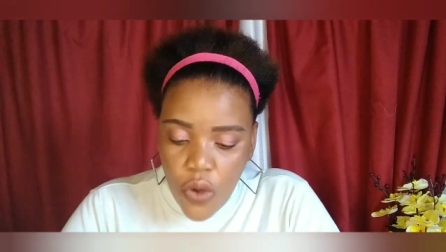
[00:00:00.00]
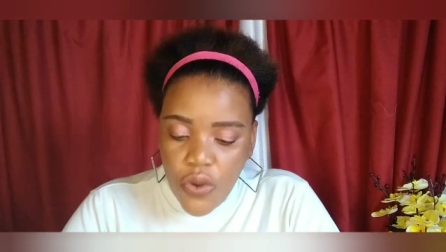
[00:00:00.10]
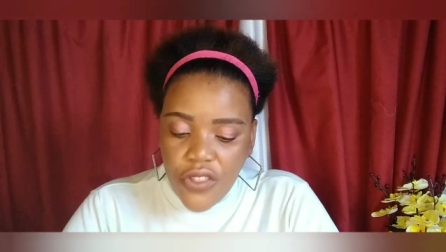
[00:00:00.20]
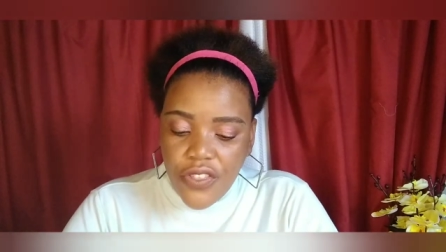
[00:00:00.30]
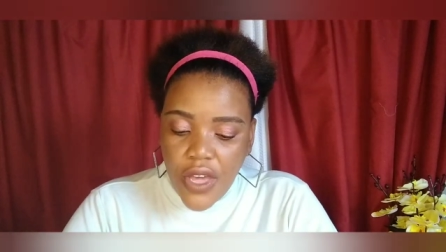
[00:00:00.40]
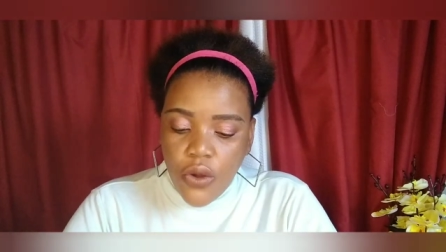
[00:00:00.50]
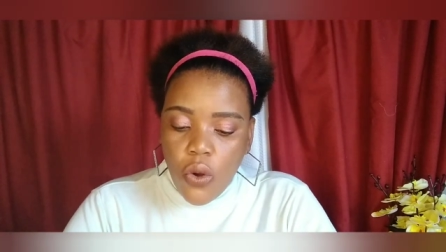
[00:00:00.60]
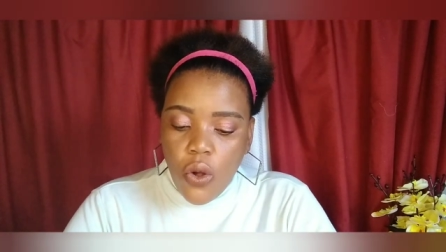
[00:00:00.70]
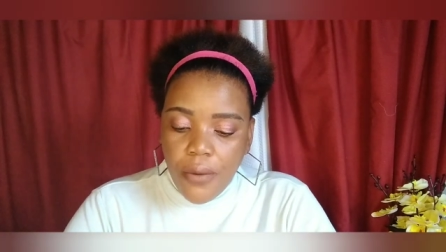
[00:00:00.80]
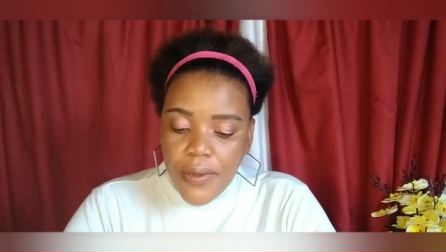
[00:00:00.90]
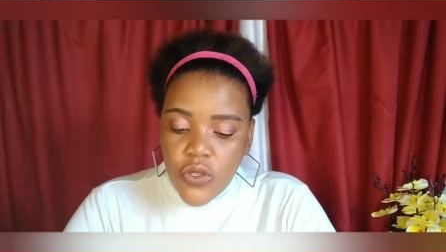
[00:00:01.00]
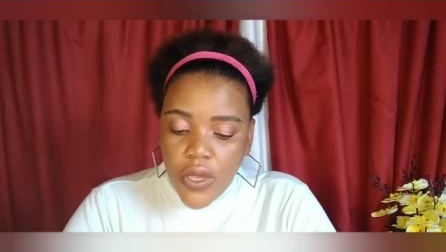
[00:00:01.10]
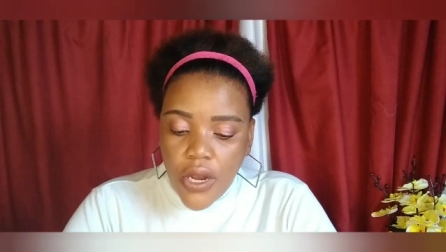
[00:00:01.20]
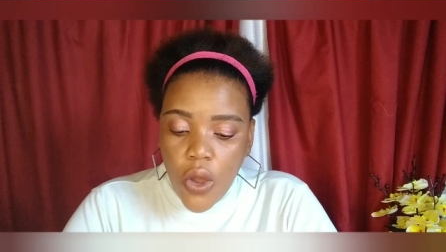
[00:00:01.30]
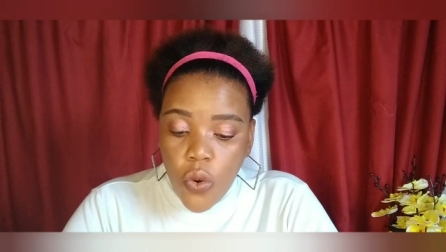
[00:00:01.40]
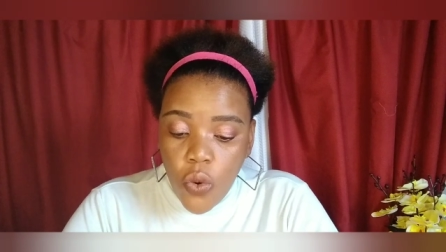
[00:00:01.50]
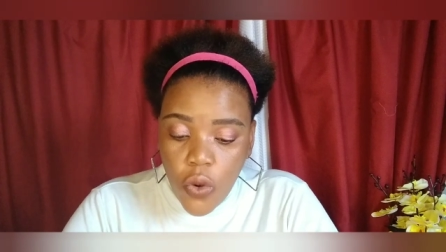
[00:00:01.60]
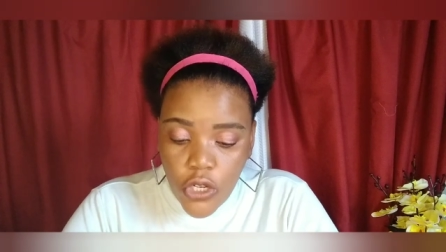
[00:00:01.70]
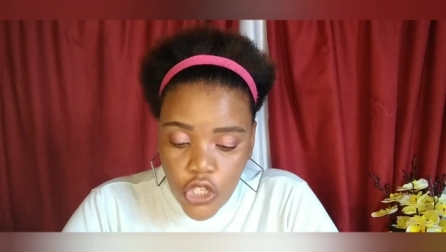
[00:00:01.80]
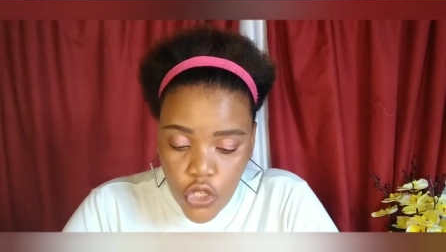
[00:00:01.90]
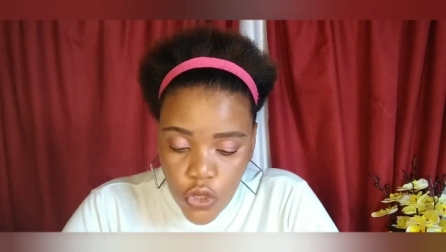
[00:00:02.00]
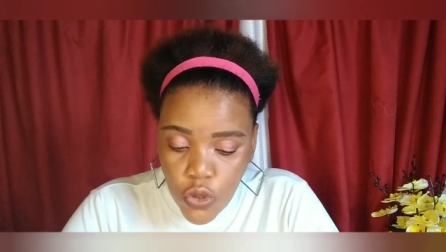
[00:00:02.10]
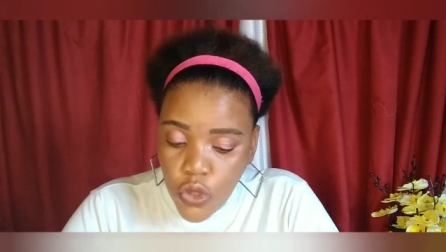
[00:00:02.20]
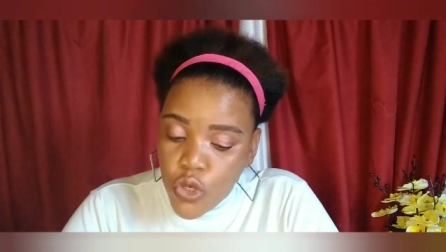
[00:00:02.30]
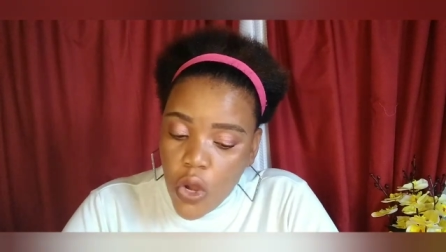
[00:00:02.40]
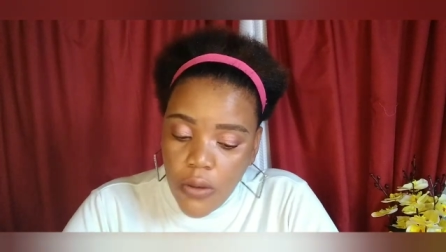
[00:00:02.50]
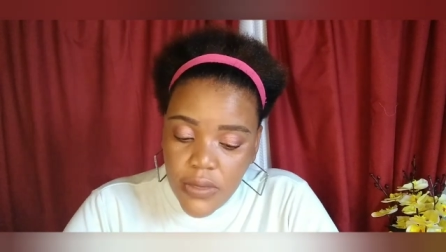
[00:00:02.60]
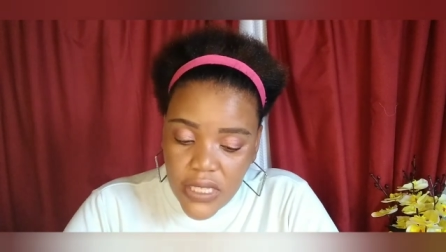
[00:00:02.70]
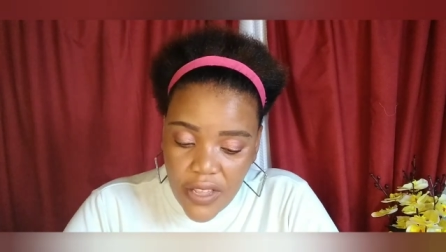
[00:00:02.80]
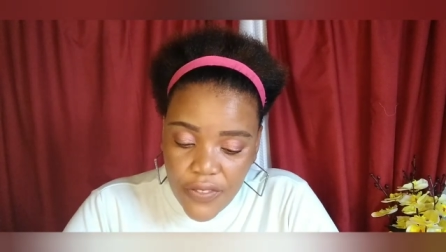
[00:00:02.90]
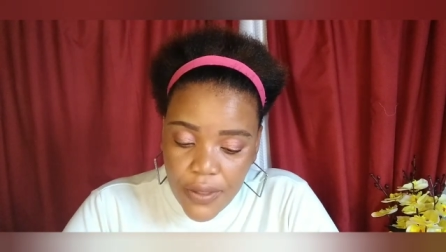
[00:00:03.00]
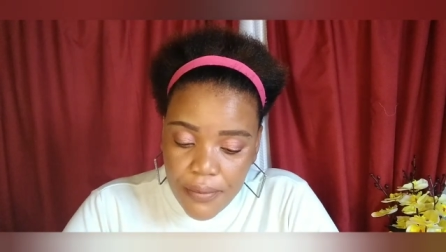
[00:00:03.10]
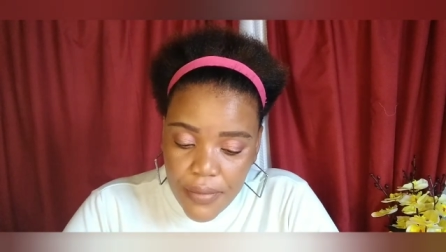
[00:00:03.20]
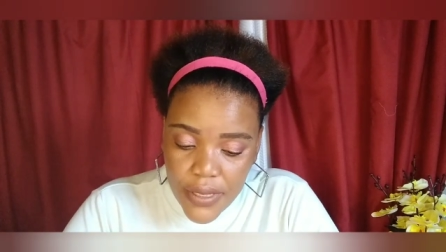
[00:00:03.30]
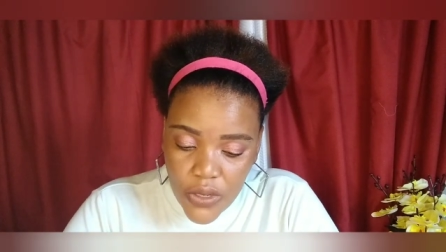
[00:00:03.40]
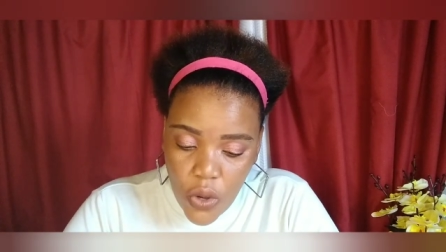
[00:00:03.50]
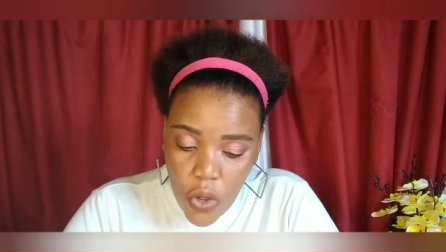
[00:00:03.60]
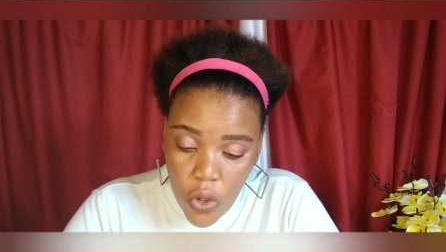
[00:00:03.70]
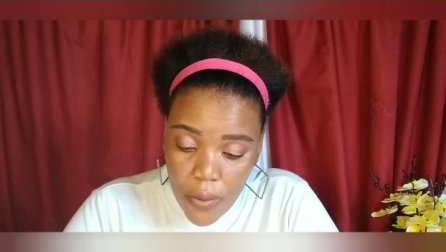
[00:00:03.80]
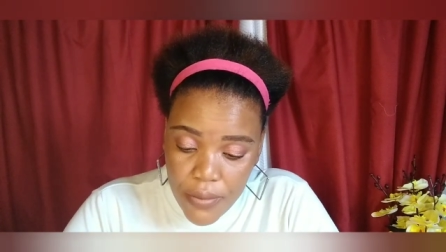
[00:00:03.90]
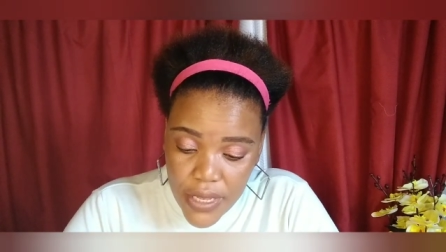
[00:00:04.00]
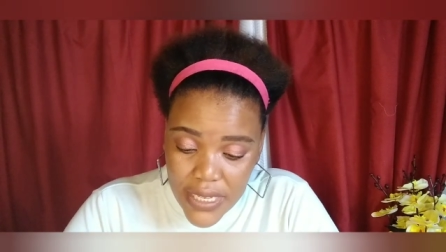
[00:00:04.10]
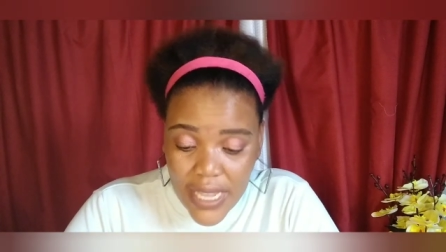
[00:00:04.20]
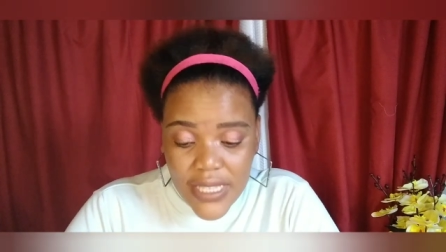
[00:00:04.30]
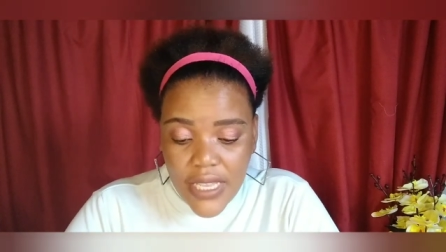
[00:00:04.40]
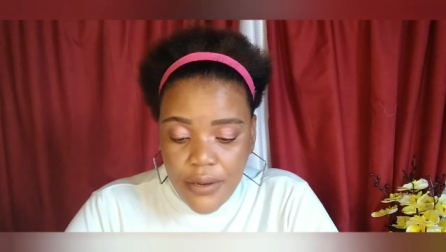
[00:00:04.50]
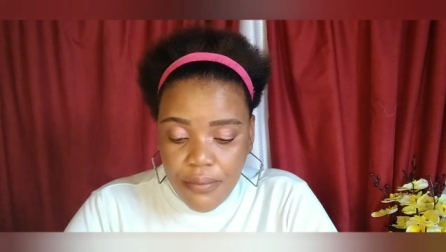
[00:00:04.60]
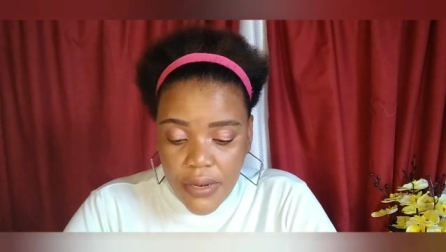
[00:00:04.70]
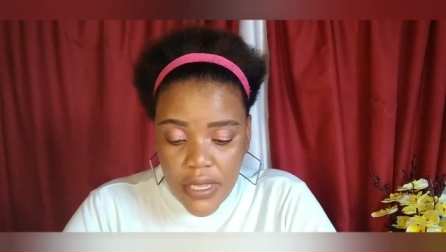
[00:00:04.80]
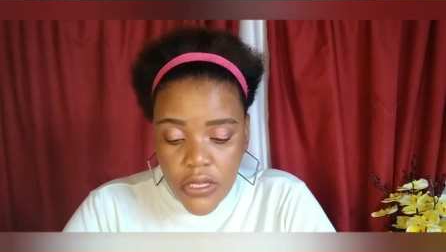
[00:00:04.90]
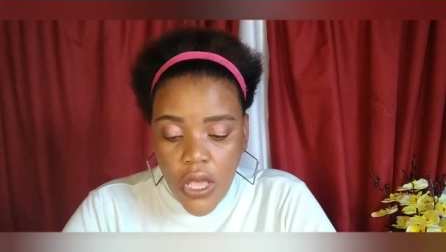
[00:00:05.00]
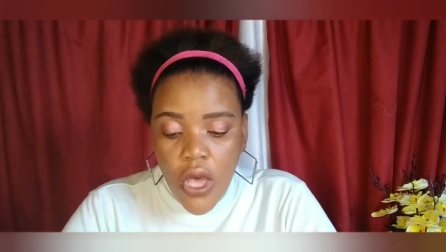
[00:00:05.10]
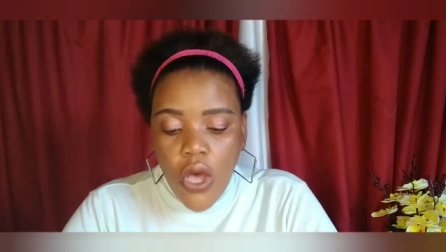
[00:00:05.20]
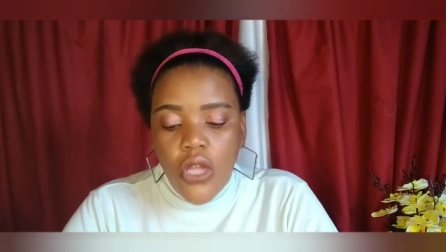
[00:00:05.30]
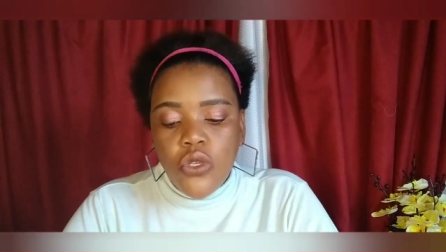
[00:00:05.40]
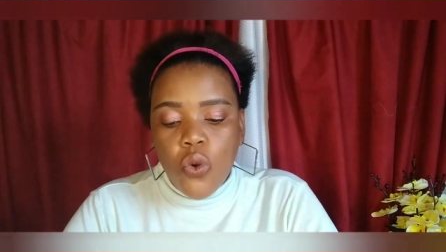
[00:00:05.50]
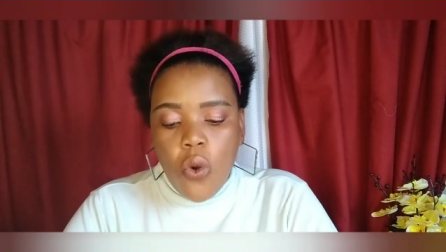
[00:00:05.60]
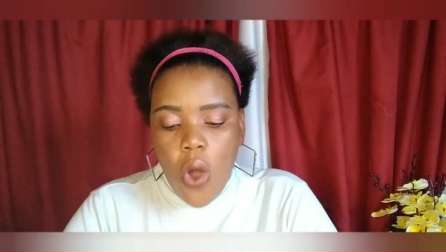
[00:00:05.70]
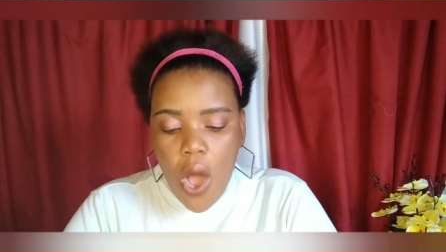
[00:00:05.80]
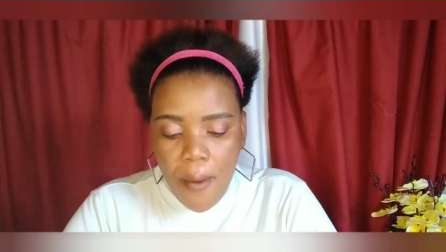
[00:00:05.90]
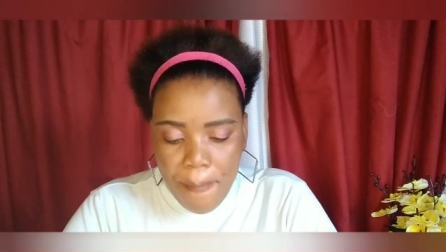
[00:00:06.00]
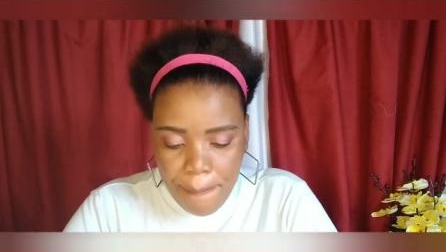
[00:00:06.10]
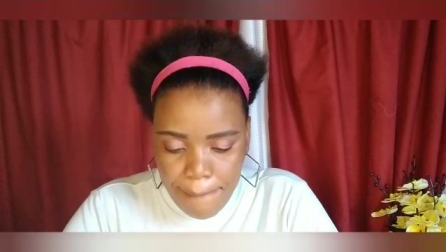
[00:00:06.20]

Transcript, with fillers: We thank all Botswana who continue to observe the all measures in place to combat